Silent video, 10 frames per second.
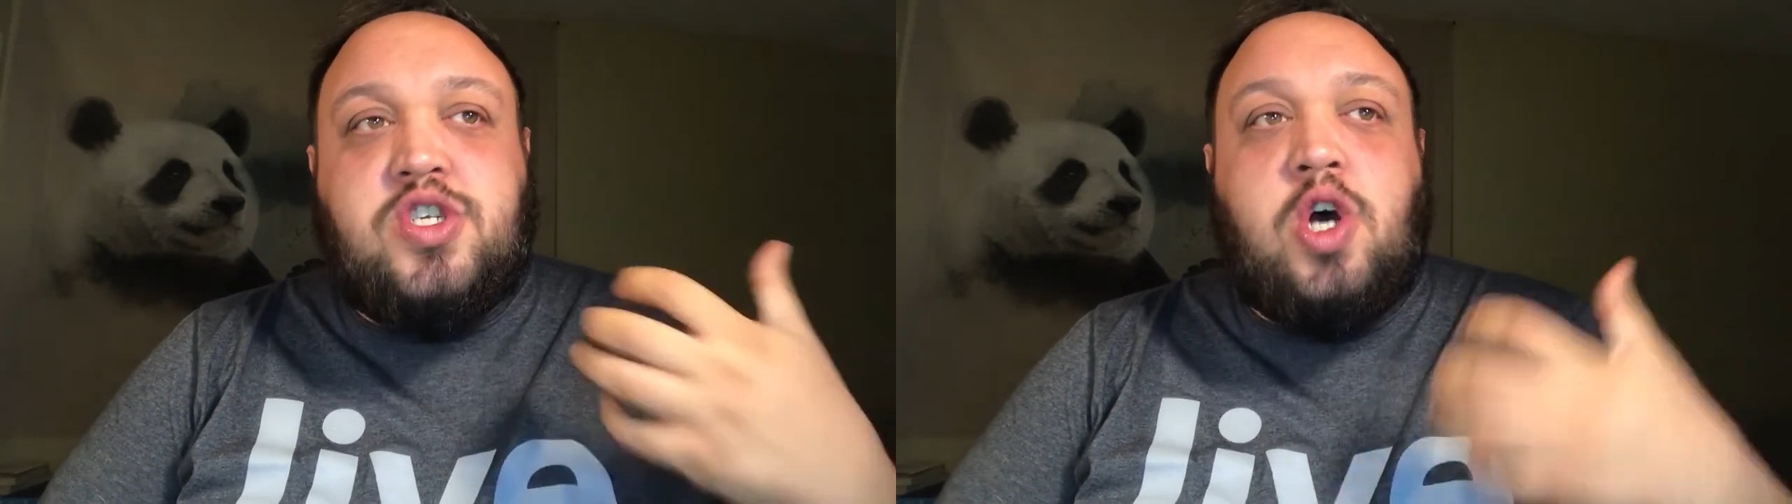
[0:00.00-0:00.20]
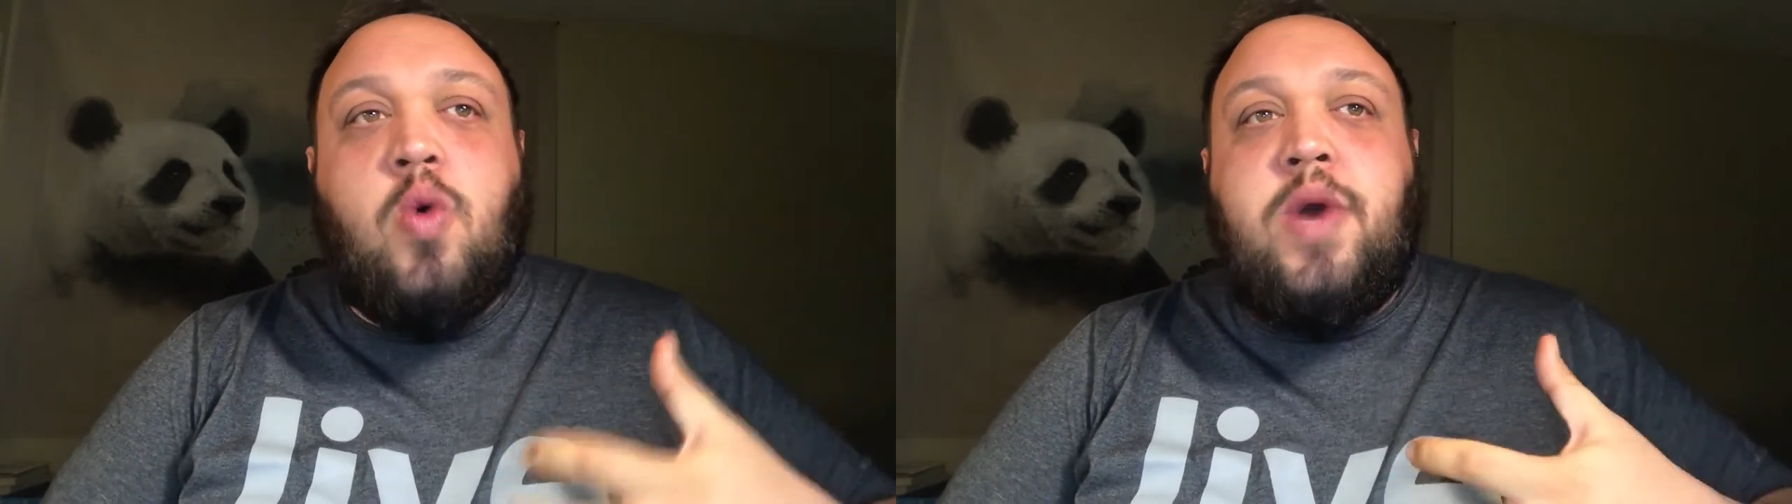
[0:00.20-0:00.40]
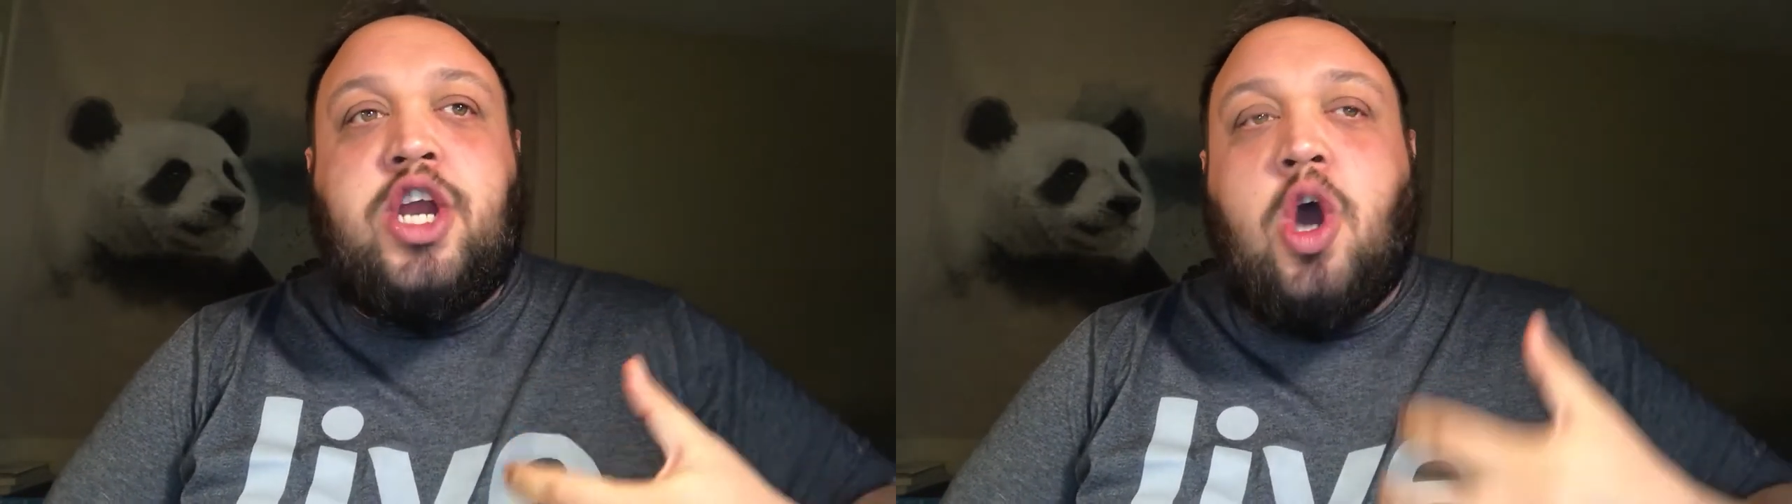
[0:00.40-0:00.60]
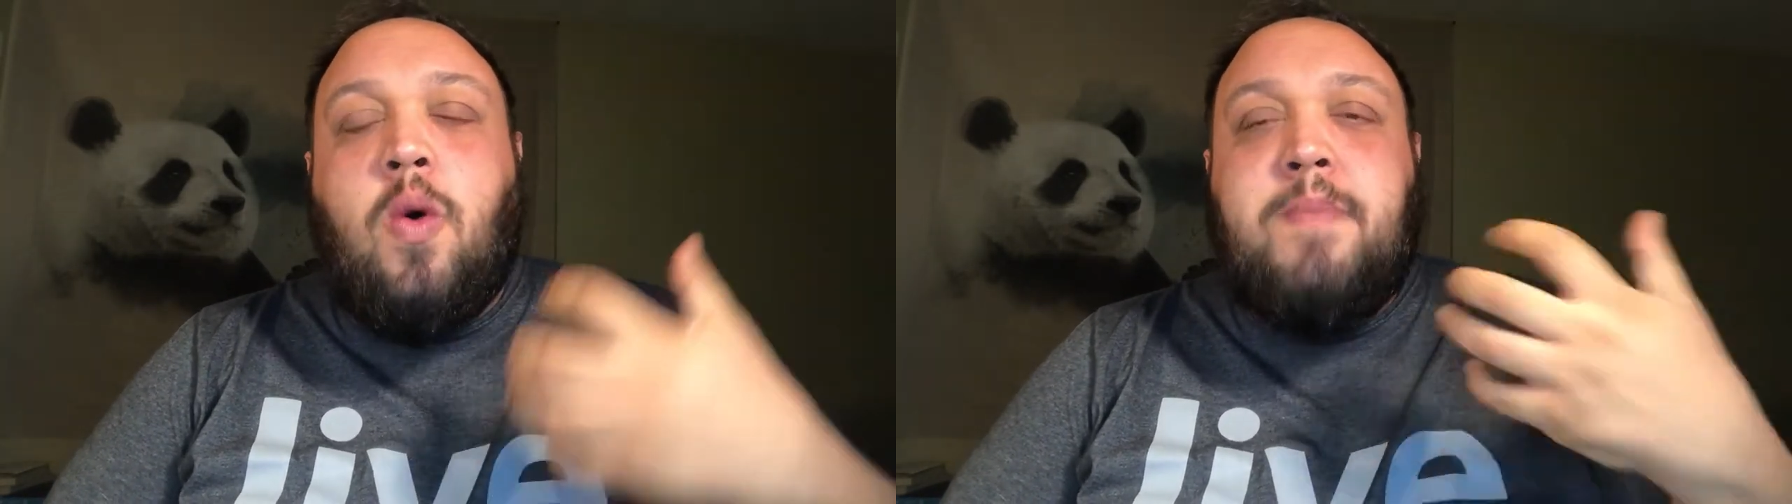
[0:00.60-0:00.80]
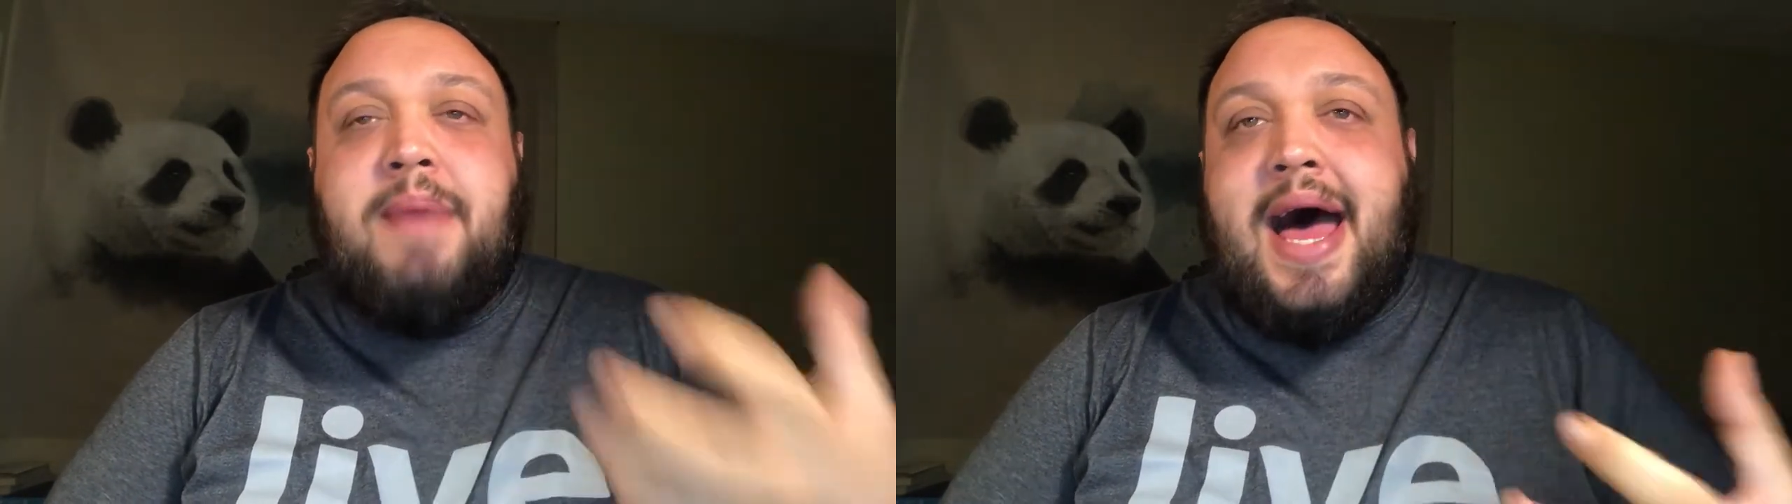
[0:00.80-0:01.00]
So, when
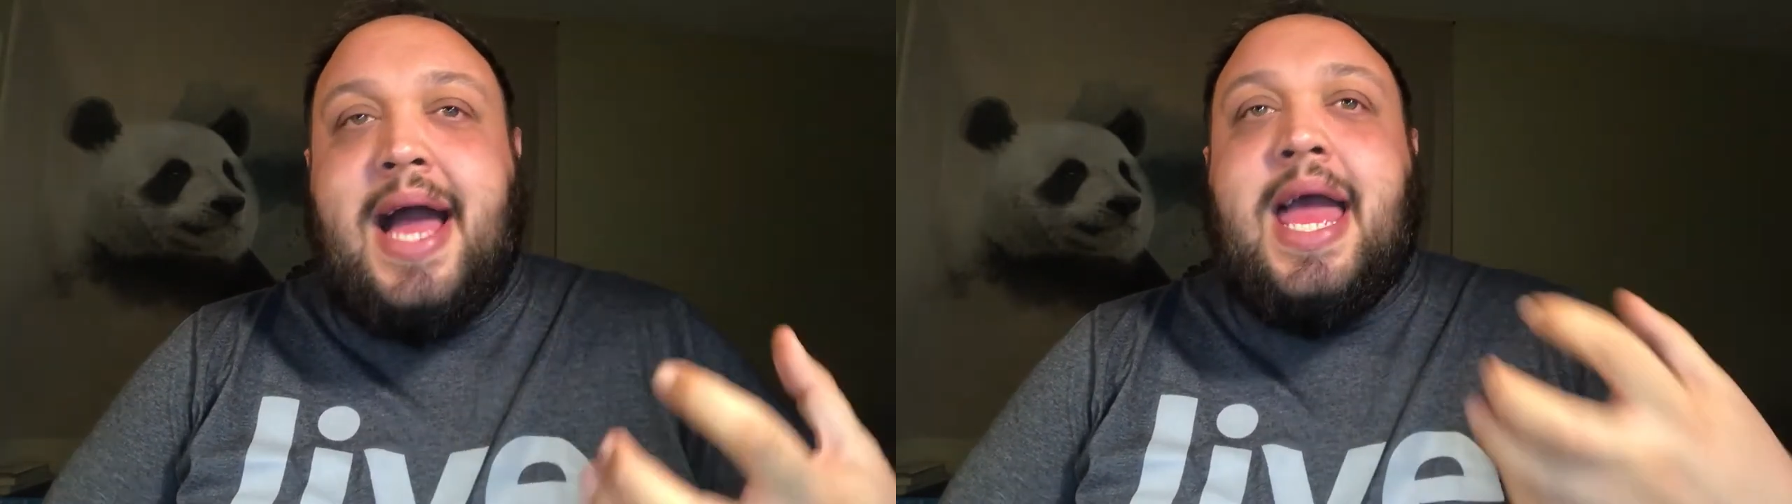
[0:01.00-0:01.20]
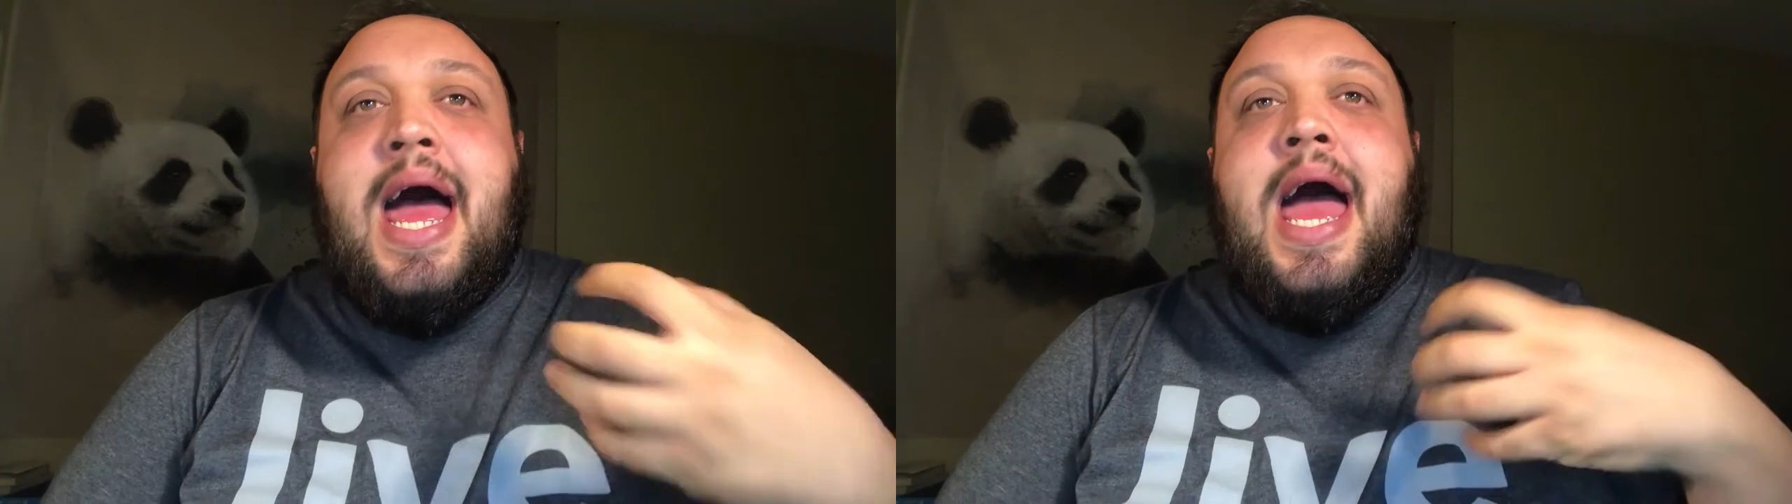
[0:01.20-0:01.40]
going back